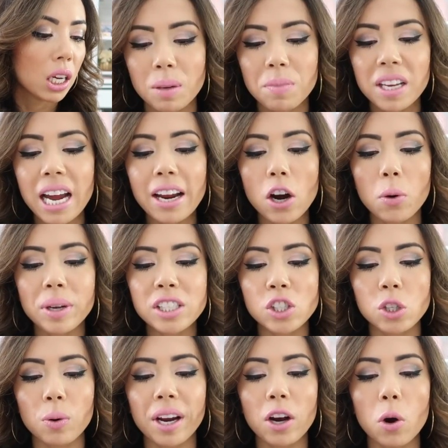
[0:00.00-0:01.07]
Something I always
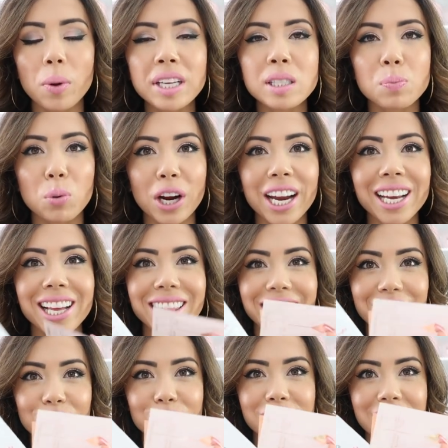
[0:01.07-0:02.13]
do, I always bring
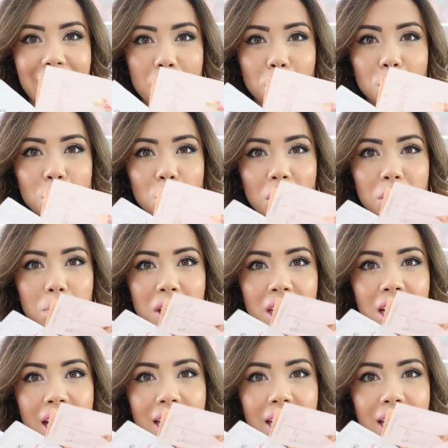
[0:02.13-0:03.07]
little samples with me.